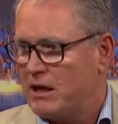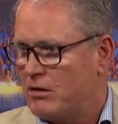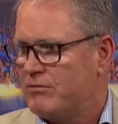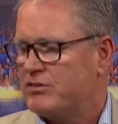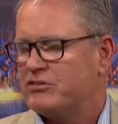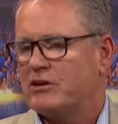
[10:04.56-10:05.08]
have many
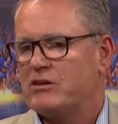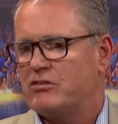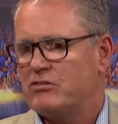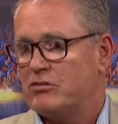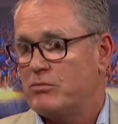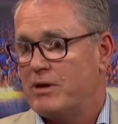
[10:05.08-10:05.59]

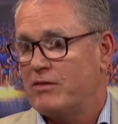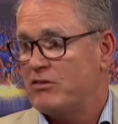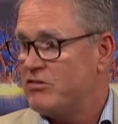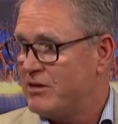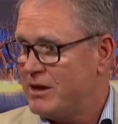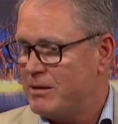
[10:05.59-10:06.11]
conversations
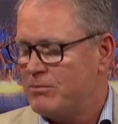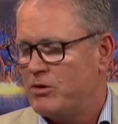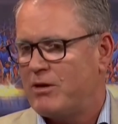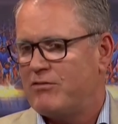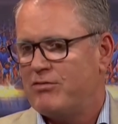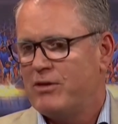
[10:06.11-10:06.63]
around the
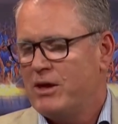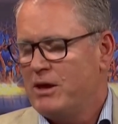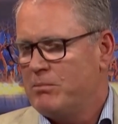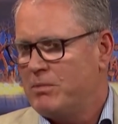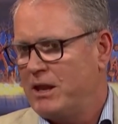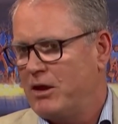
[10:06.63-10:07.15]
team. You have
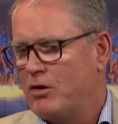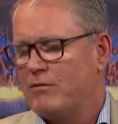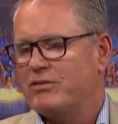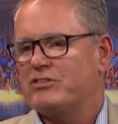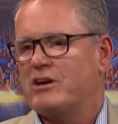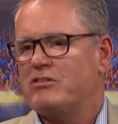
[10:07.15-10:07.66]
many
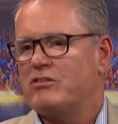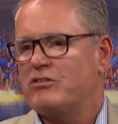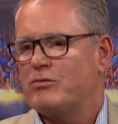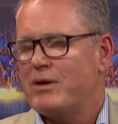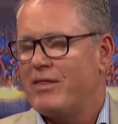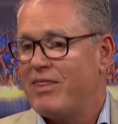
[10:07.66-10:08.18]

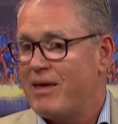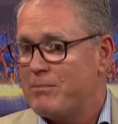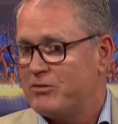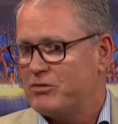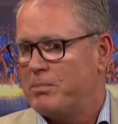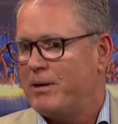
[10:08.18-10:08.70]
conversations around
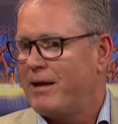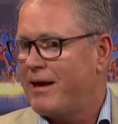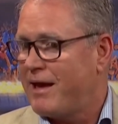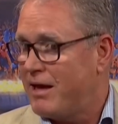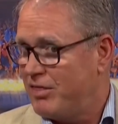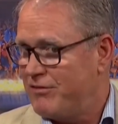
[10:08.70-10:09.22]
them as a
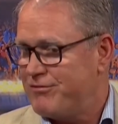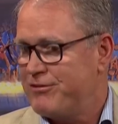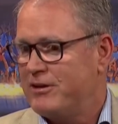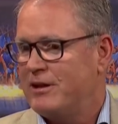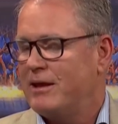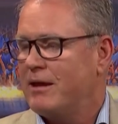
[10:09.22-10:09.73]
player, how they're
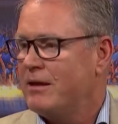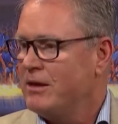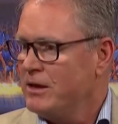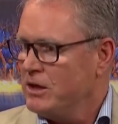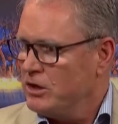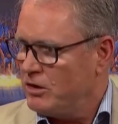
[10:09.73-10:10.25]

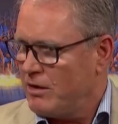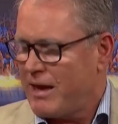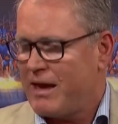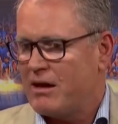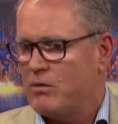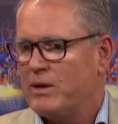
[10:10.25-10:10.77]
feeling. You
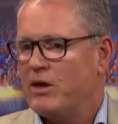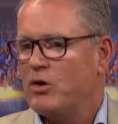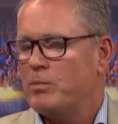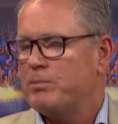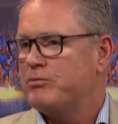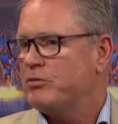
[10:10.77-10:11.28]
know, how can we
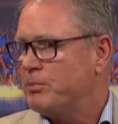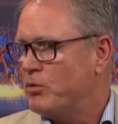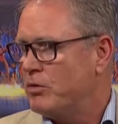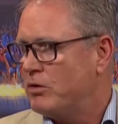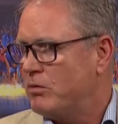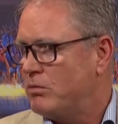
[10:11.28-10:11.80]
help
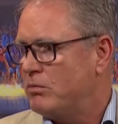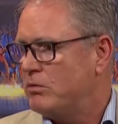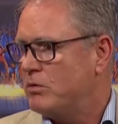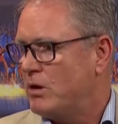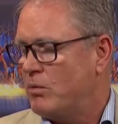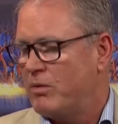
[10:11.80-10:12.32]
support you?
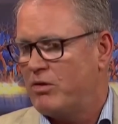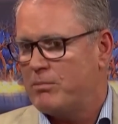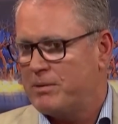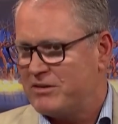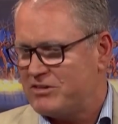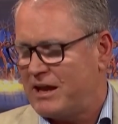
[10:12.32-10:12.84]
You know,
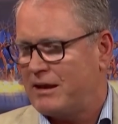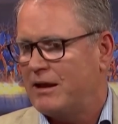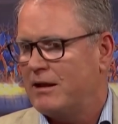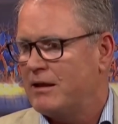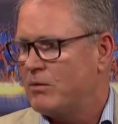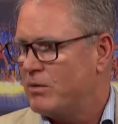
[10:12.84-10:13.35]
whether it be
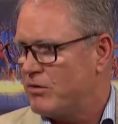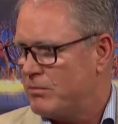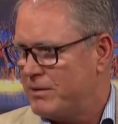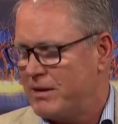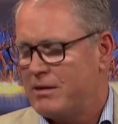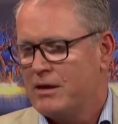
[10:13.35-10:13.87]
technically,
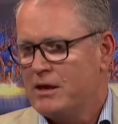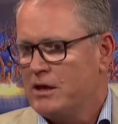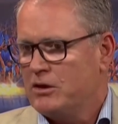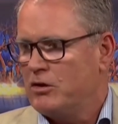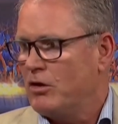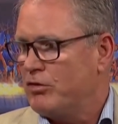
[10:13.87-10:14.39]
whether it be,
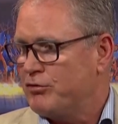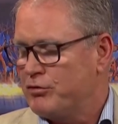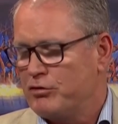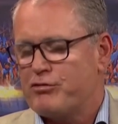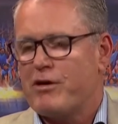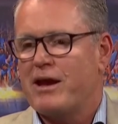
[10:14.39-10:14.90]
you know,
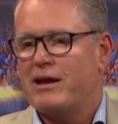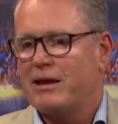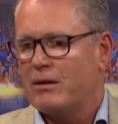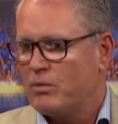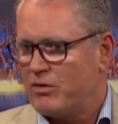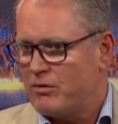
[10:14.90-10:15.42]
through
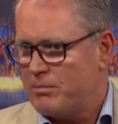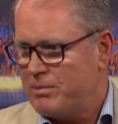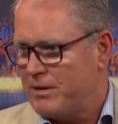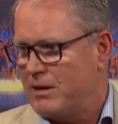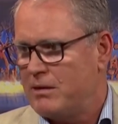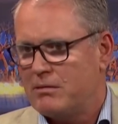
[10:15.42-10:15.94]
training, whether
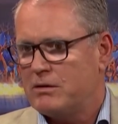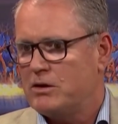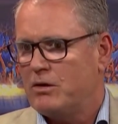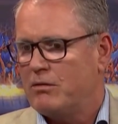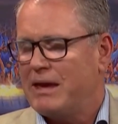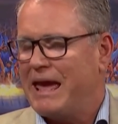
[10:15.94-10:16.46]
it be,
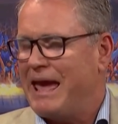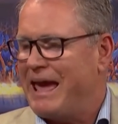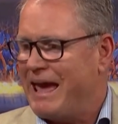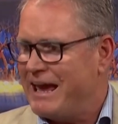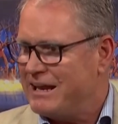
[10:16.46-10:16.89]
you know,